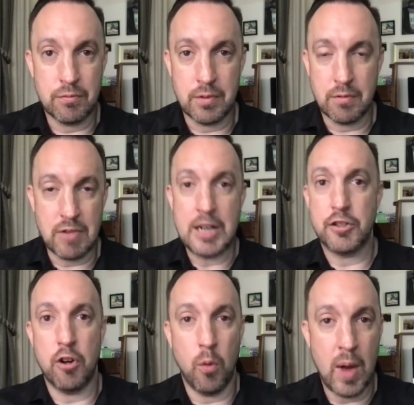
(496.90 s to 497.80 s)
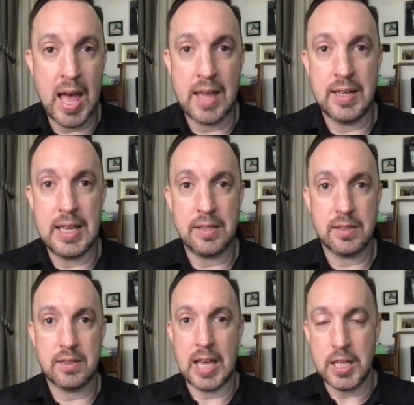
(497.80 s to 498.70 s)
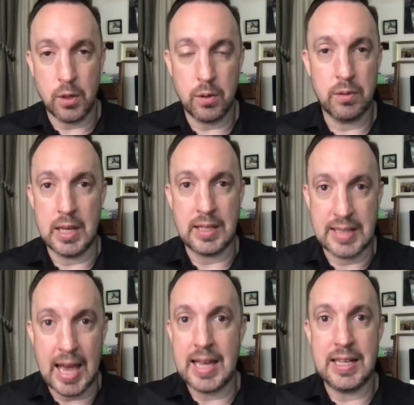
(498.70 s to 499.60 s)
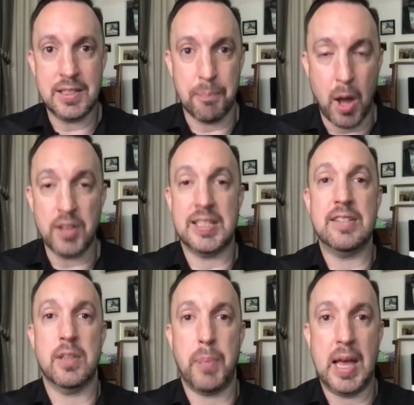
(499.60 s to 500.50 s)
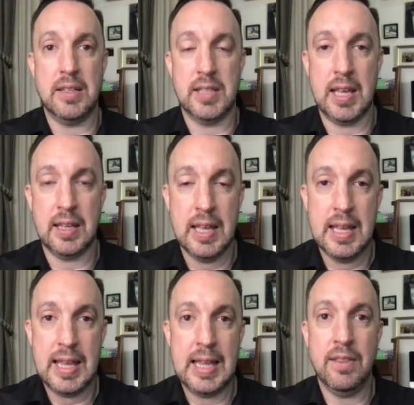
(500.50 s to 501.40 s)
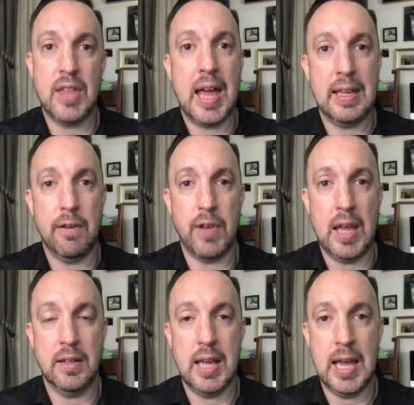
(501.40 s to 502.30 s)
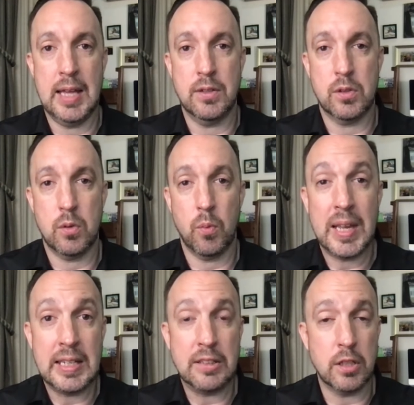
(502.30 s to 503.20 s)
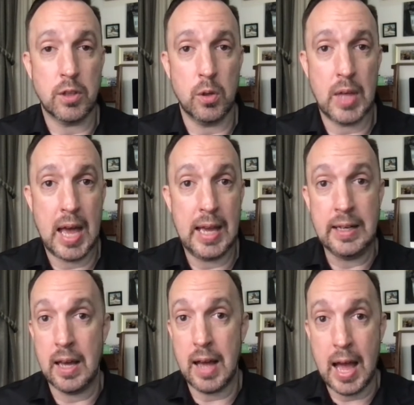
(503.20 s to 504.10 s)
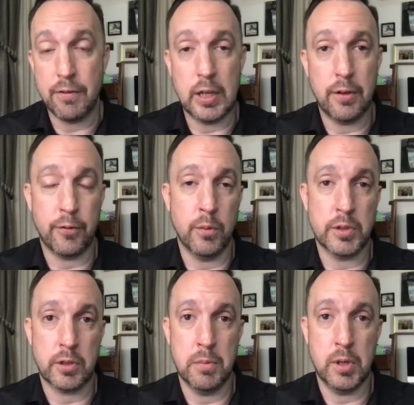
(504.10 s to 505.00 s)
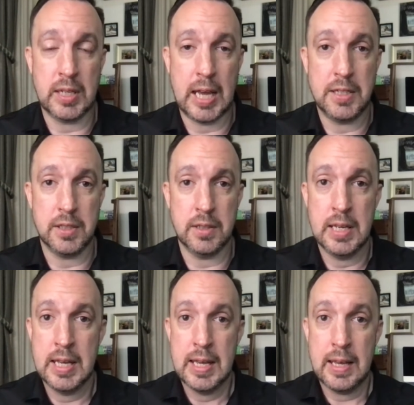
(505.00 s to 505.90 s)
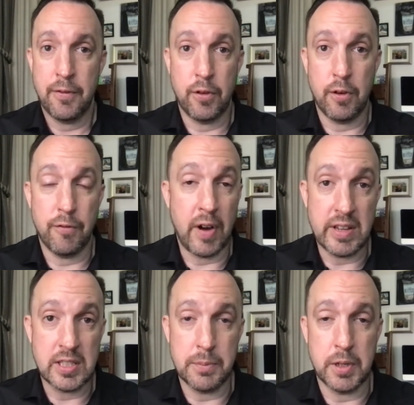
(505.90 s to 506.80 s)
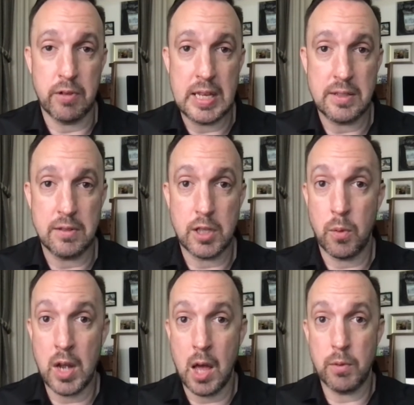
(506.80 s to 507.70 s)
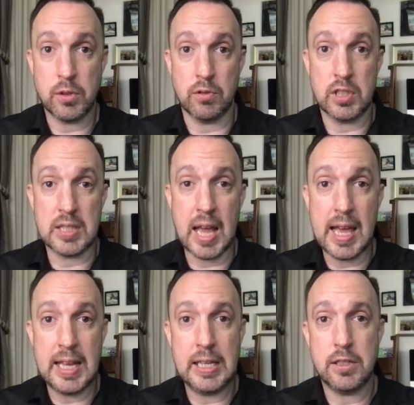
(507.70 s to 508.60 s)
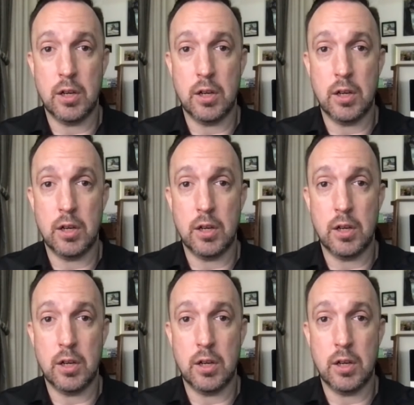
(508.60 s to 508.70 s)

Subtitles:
raise your awareness, get you engaged, participating in that event. And we need to do that in our other forms of communication for a very similar reason. So when I was on stage,